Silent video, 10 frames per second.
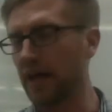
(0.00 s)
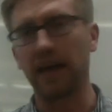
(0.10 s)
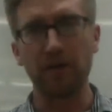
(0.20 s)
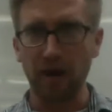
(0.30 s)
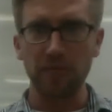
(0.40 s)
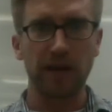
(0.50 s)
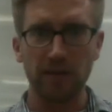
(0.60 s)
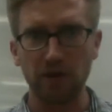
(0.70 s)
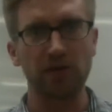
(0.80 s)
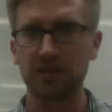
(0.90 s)
and they randomly gave
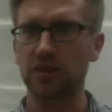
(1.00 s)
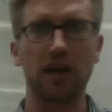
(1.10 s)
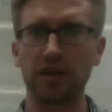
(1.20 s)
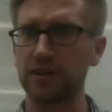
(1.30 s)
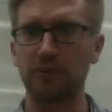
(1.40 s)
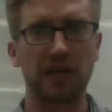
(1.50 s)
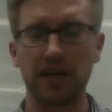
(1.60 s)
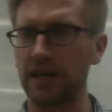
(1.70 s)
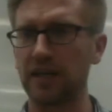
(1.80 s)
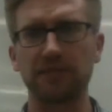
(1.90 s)
me US dollars
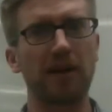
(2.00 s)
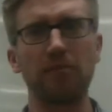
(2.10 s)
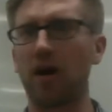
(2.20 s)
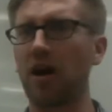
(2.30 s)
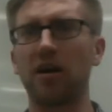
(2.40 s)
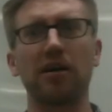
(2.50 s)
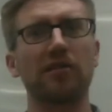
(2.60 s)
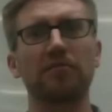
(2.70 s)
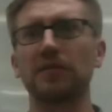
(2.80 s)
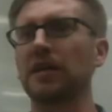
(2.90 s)
because my
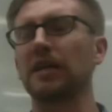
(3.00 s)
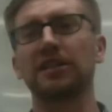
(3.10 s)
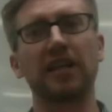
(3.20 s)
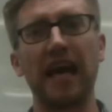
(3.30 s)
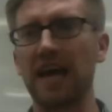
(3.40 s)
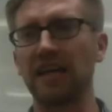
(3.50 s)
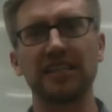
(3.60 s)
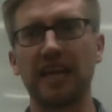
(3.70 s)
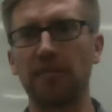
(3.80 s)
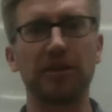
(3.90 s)
mom's aunt
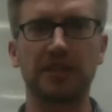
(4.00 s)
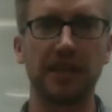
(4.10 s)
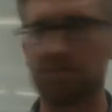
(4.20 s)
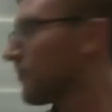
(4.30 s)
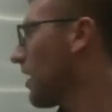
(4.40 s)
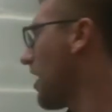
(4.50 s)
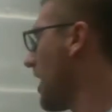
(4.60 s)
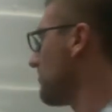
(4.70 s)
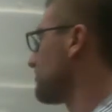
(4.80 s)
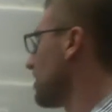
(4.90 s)
is ABC. All right,